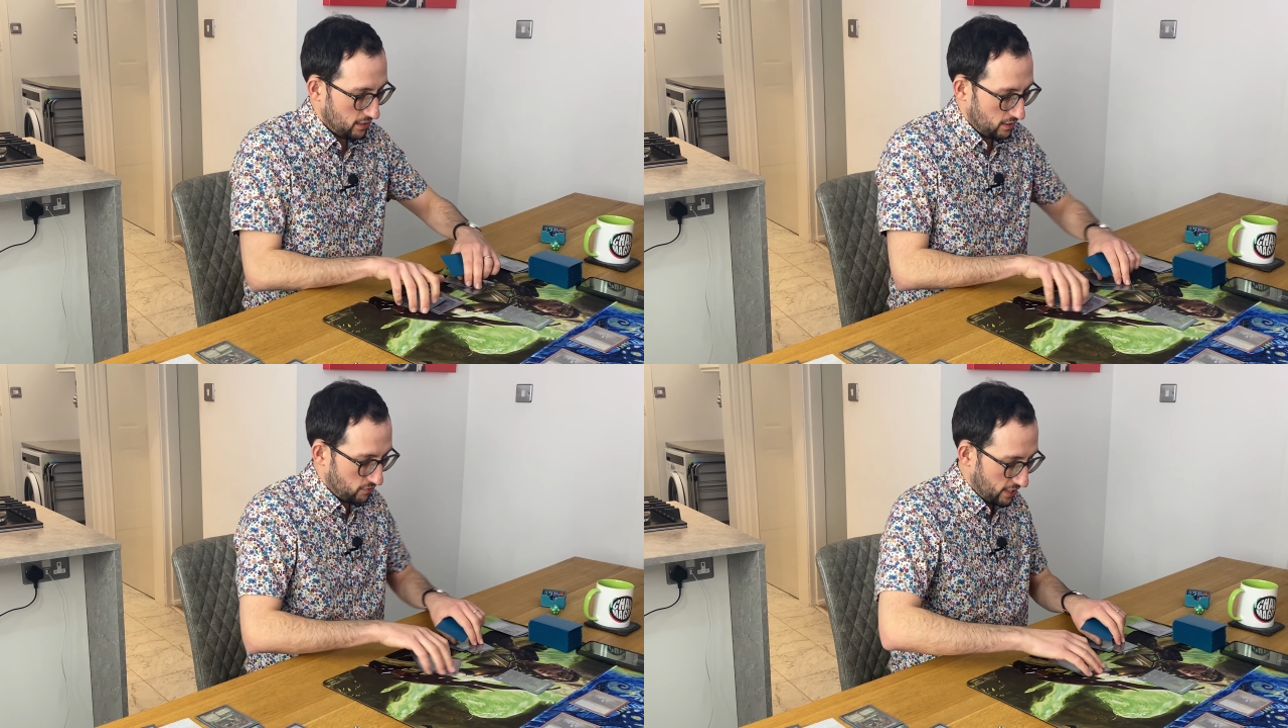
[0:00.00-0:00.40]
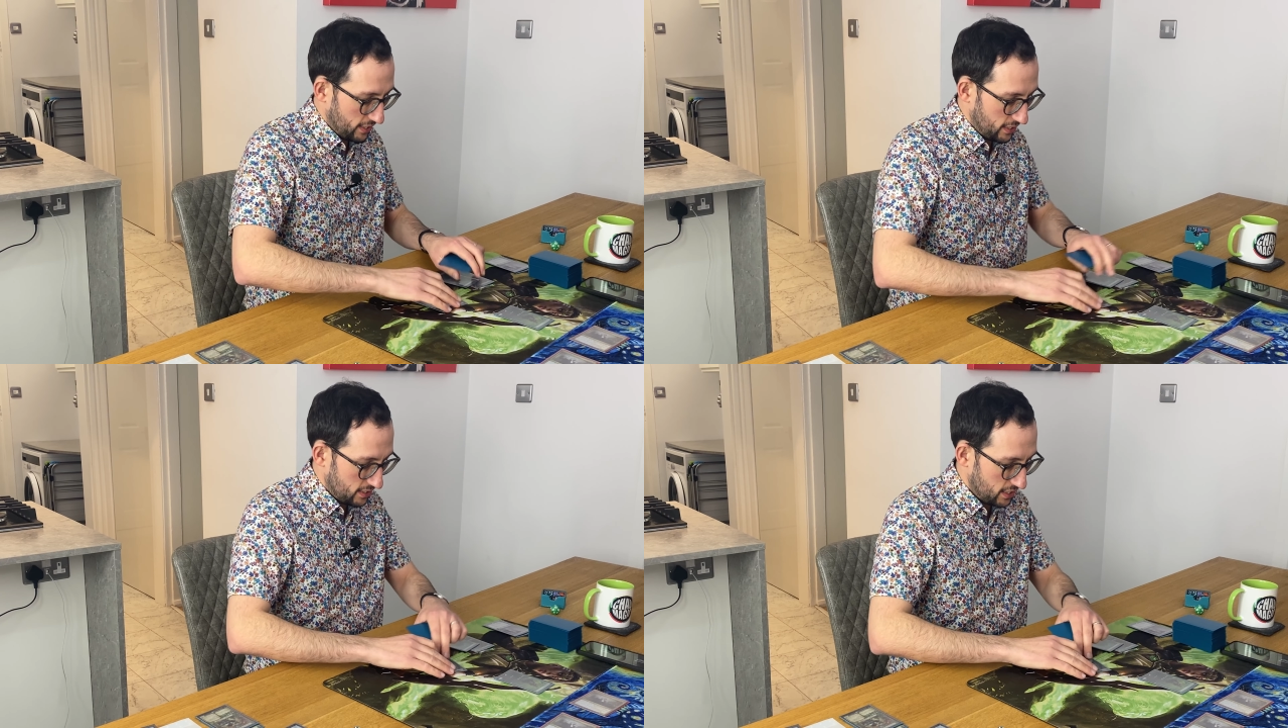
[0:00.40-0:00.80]
Right,
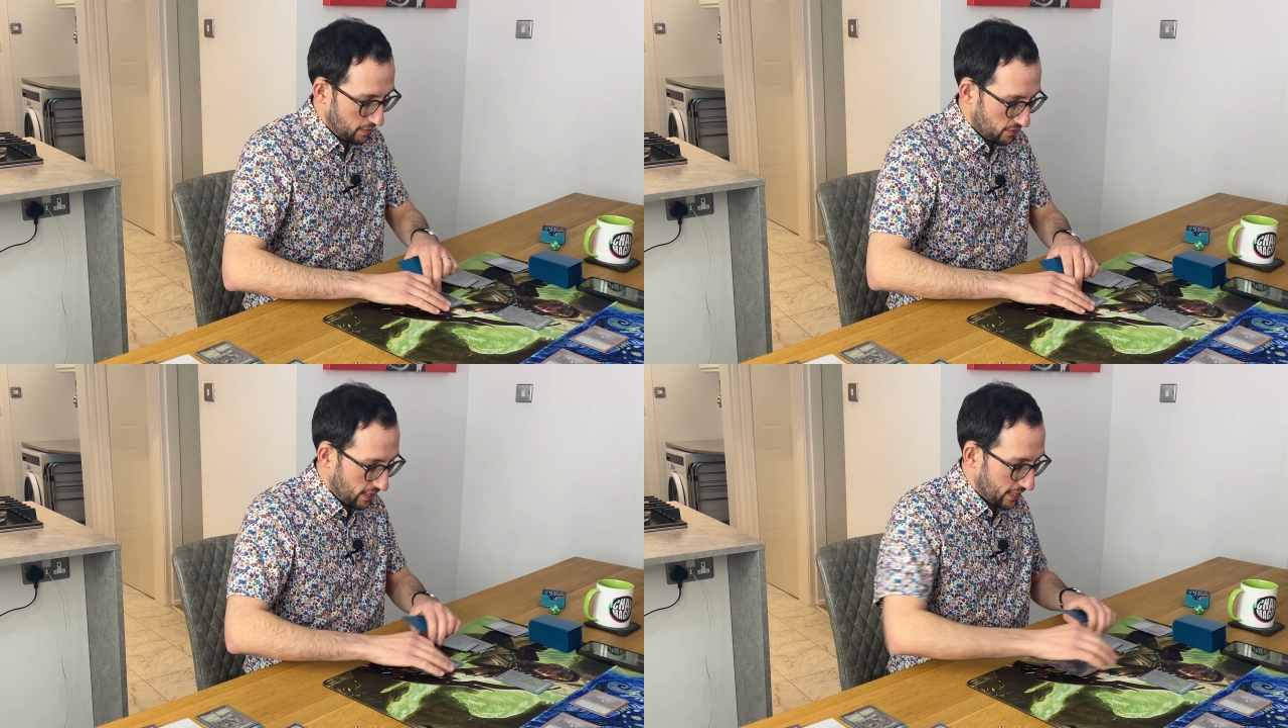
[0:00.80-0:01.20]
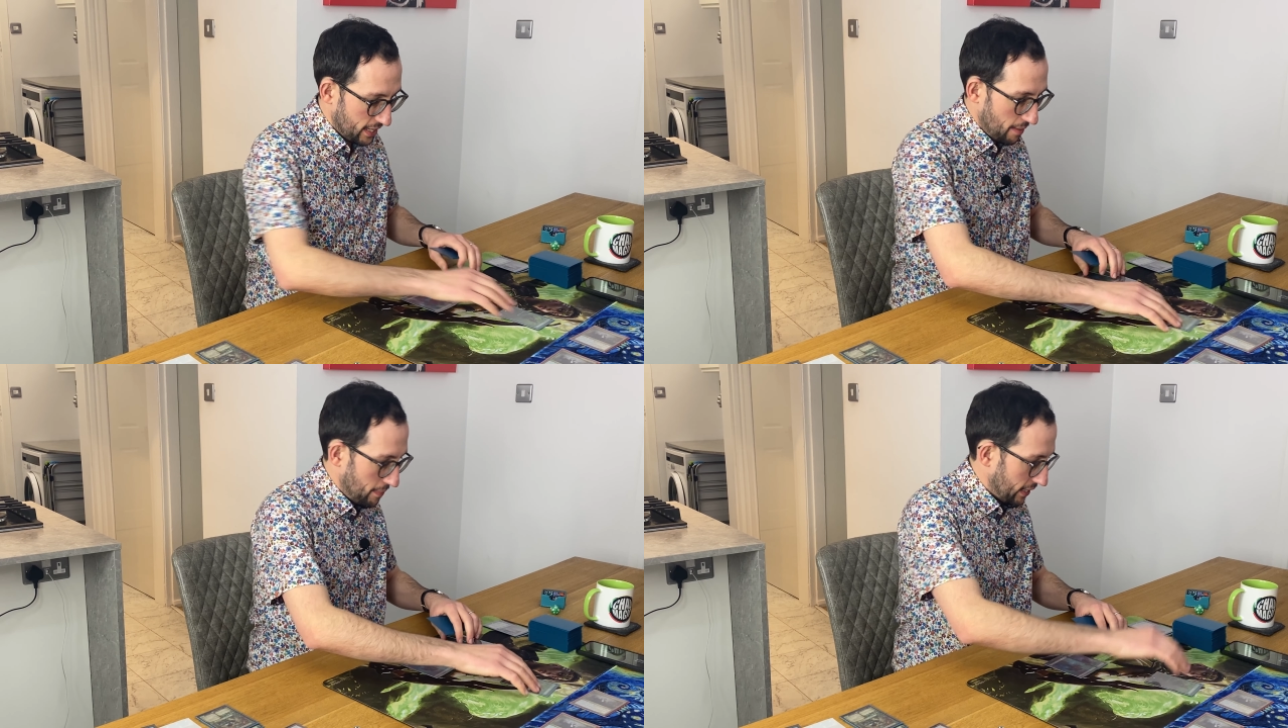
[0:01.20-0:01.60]
let's see whether I can
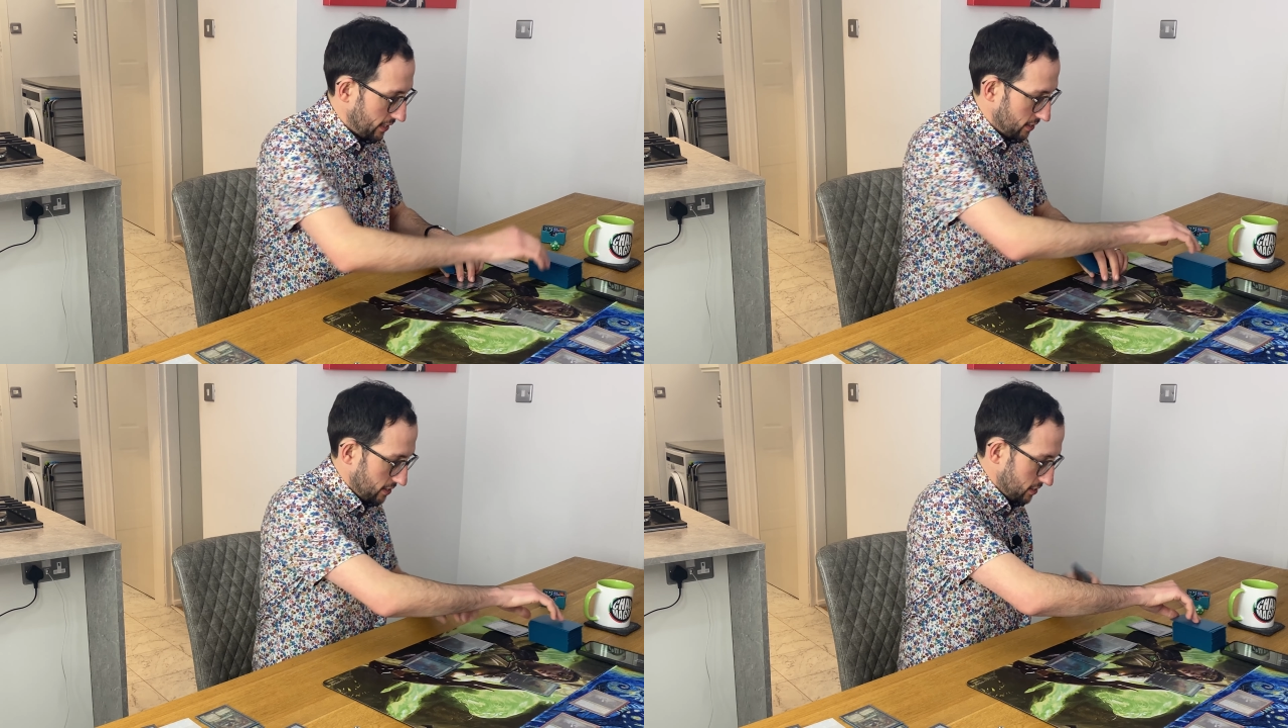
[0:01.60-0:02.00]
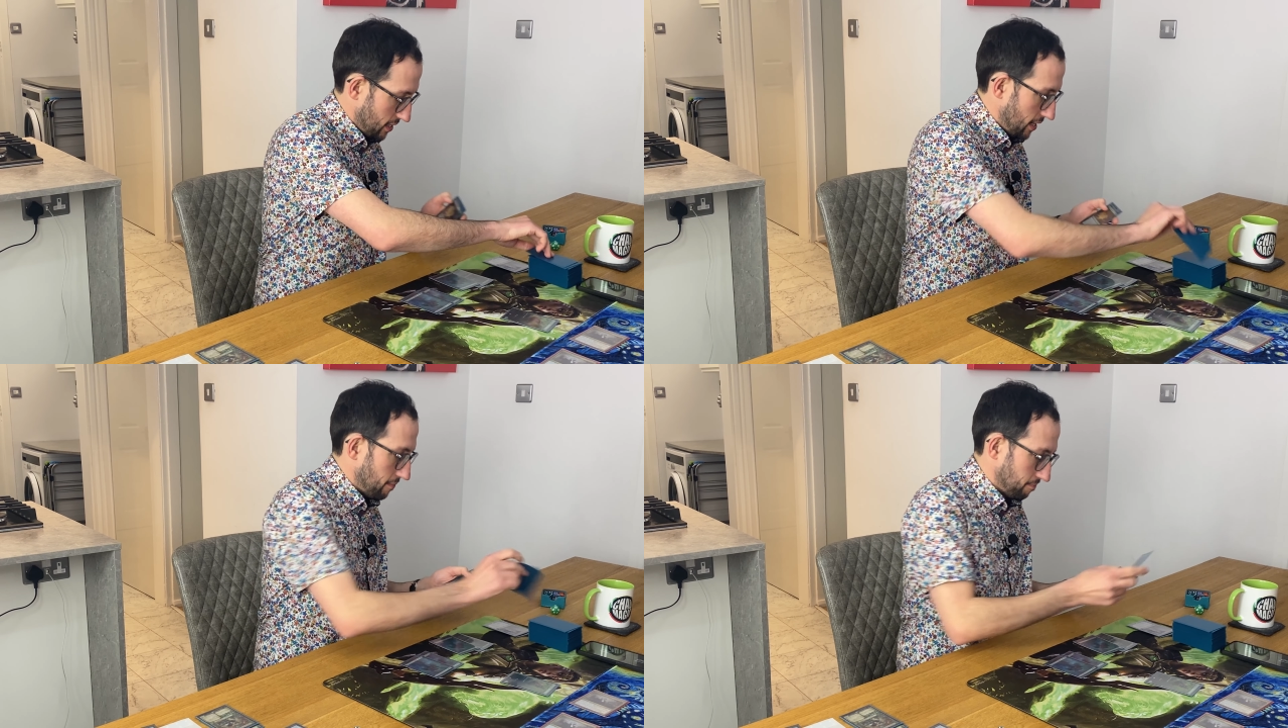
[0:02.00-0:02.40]
get back in this game.